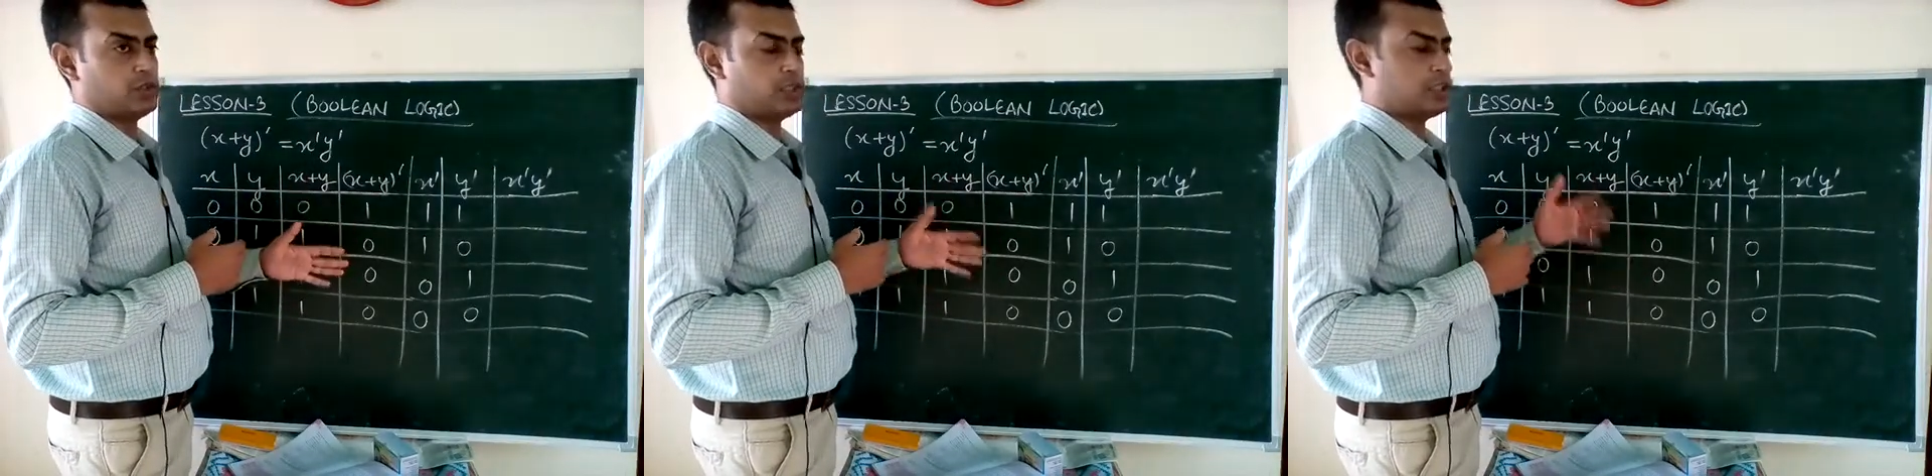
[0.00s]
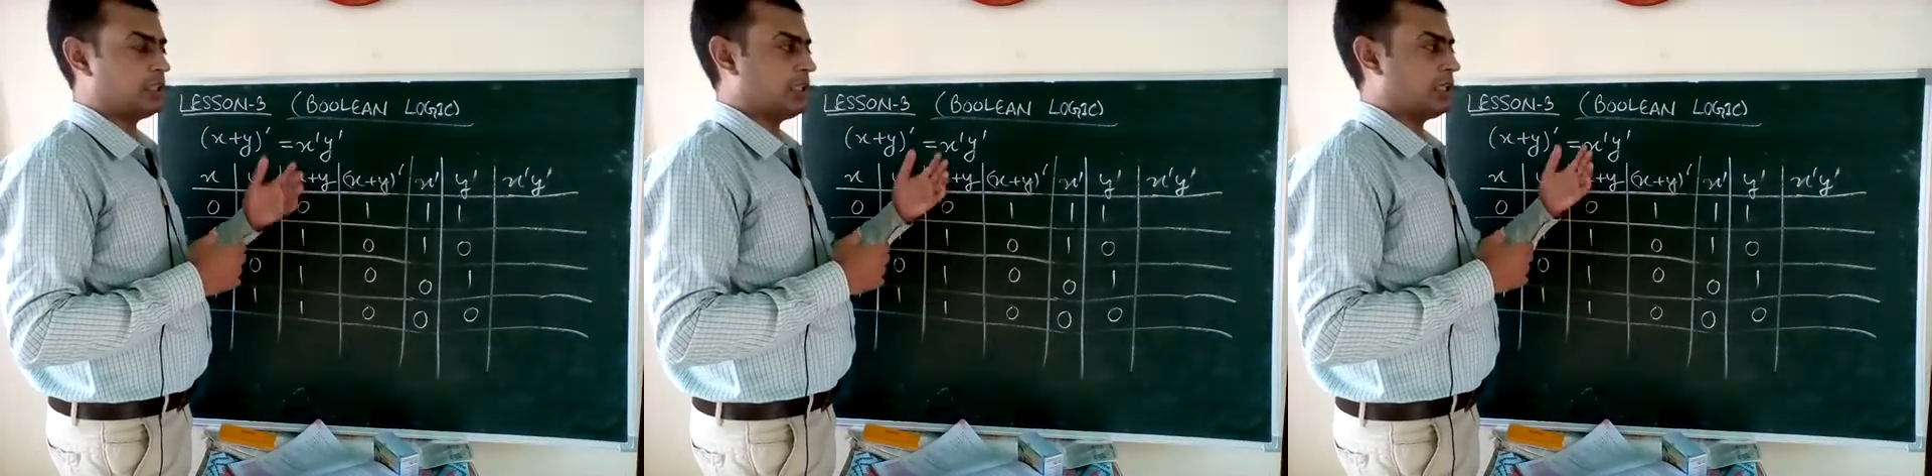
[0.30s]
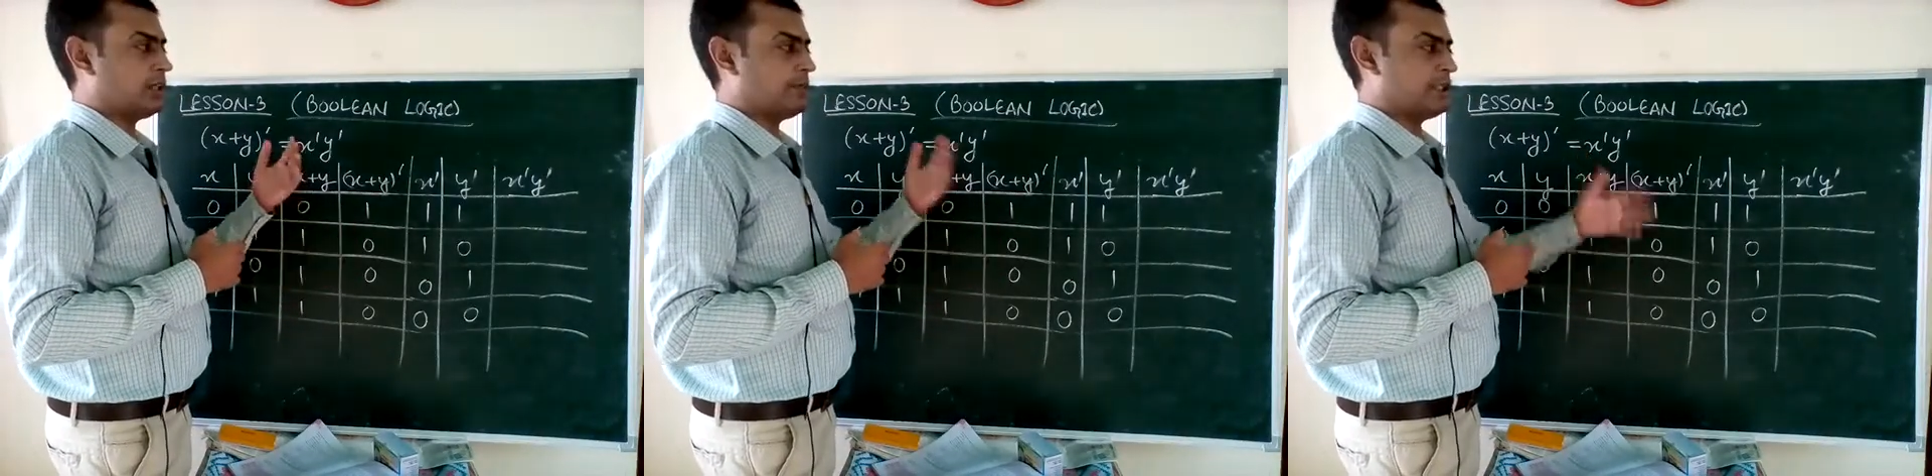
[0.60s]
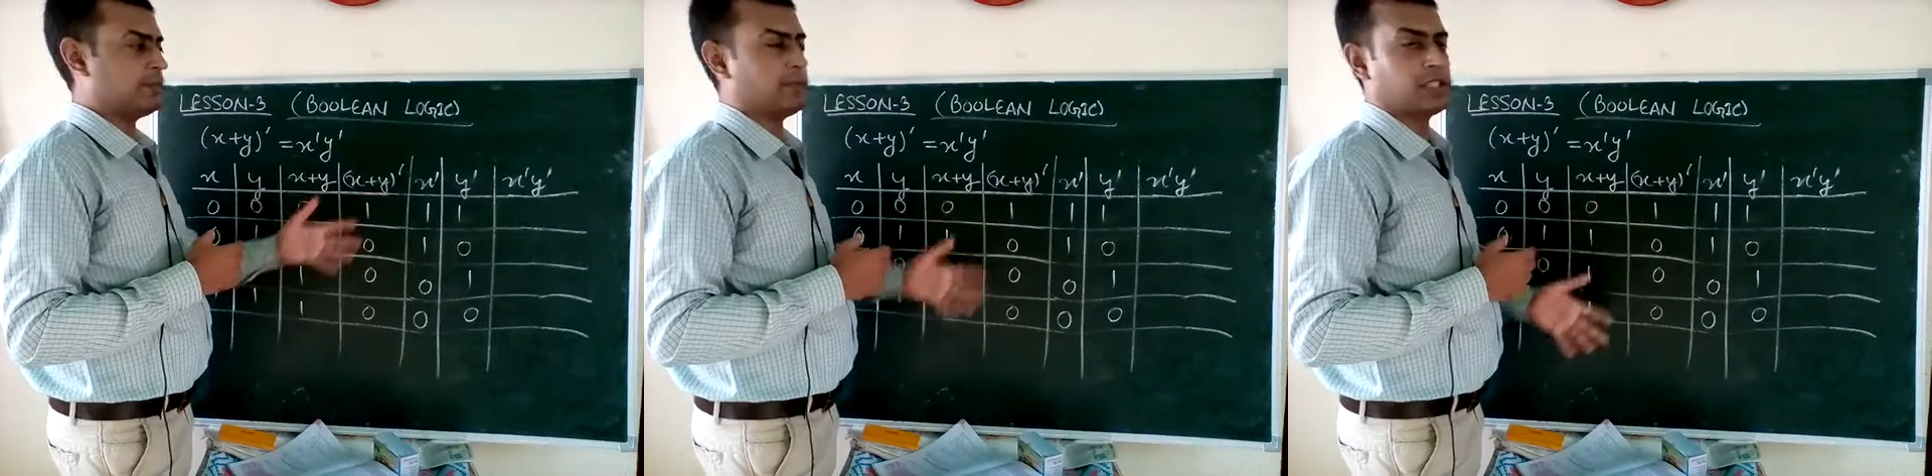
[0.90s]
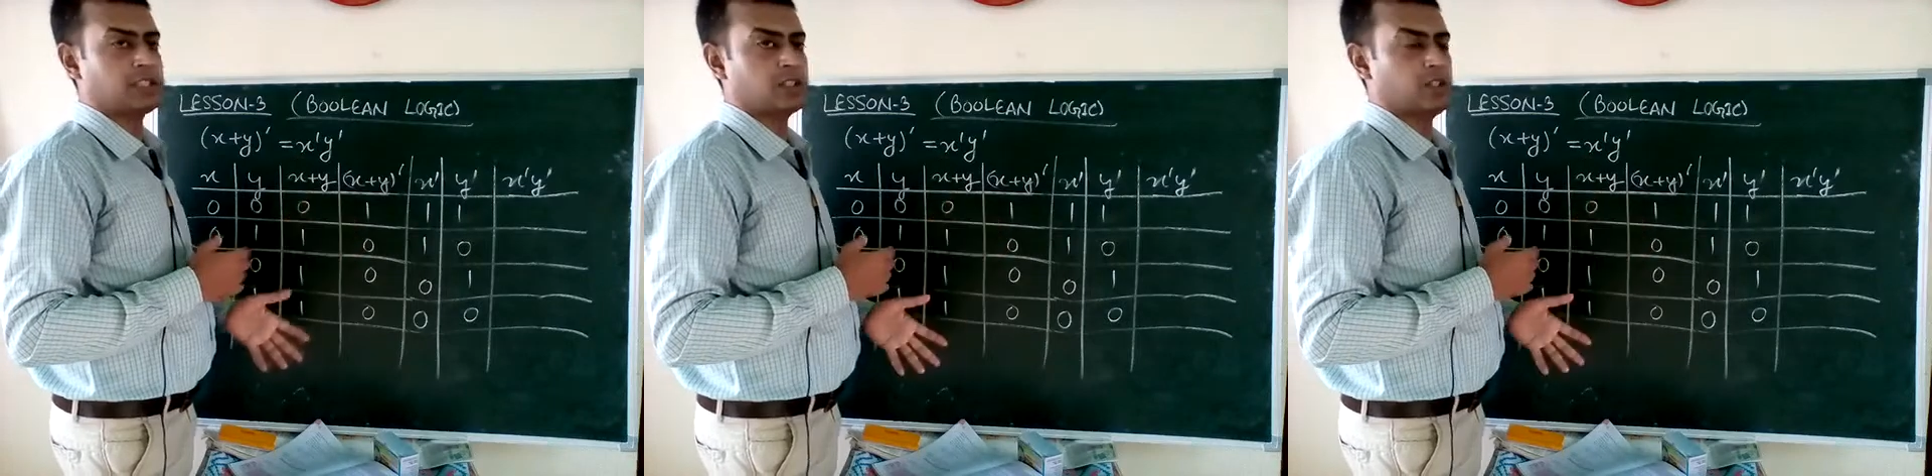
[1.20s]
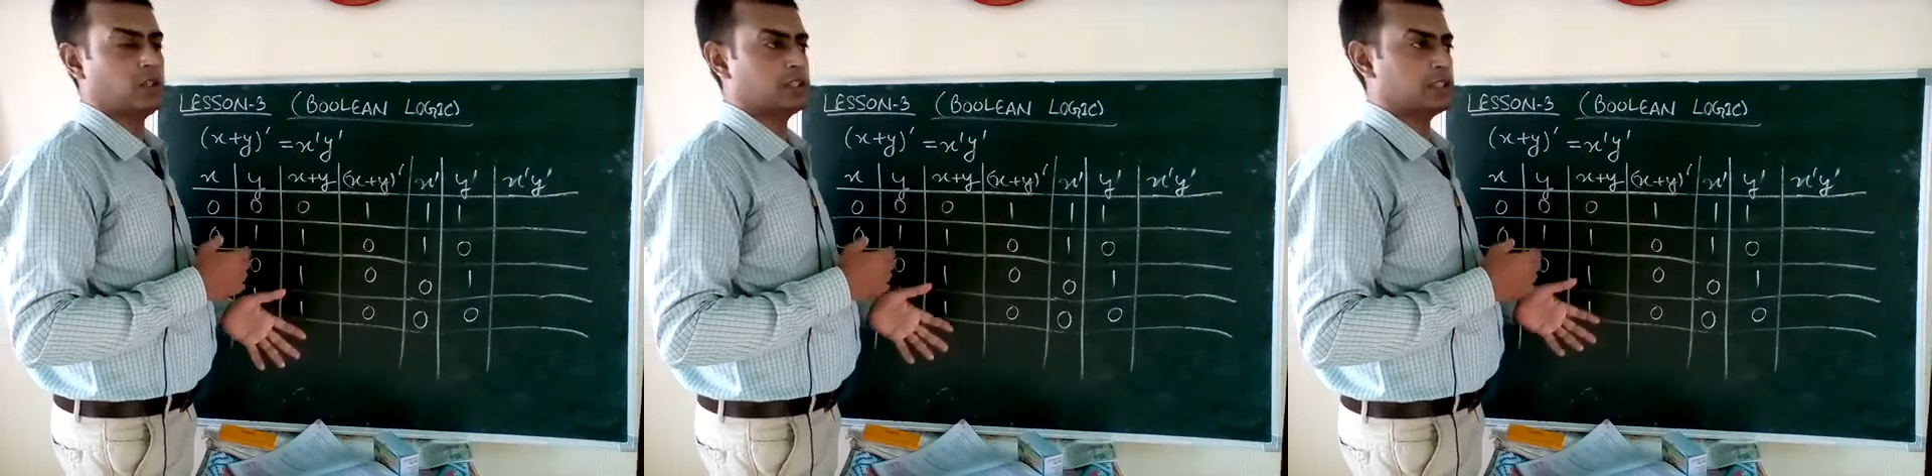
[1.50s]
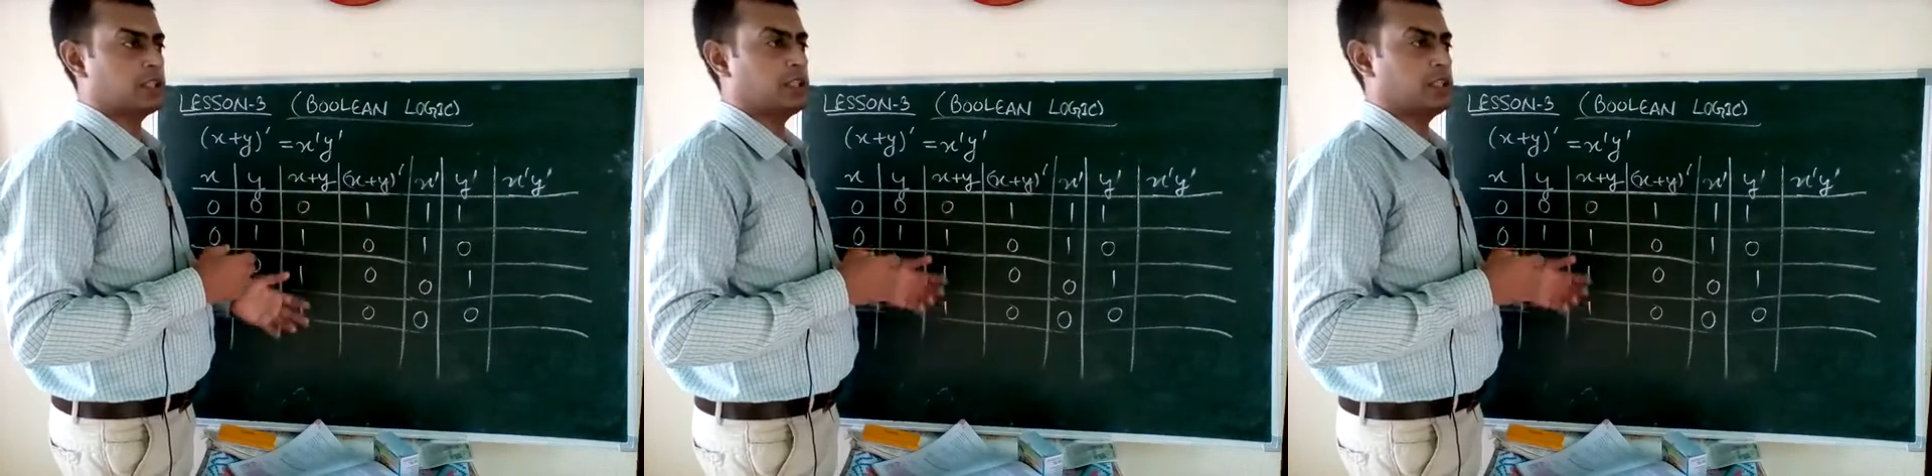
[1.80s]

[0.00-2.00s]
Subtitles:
This is the multiplication logic,